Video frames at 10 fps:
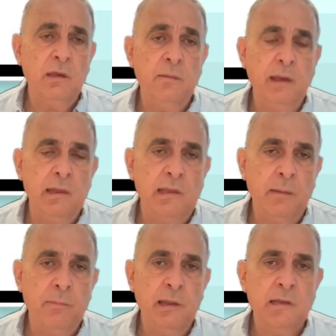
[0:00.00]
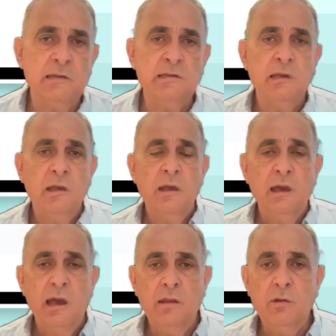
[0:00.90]
email templates,
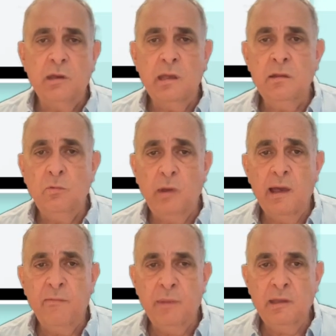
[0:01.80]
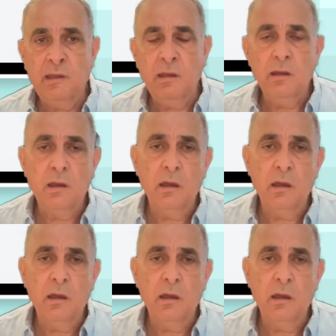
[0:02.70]
and we have many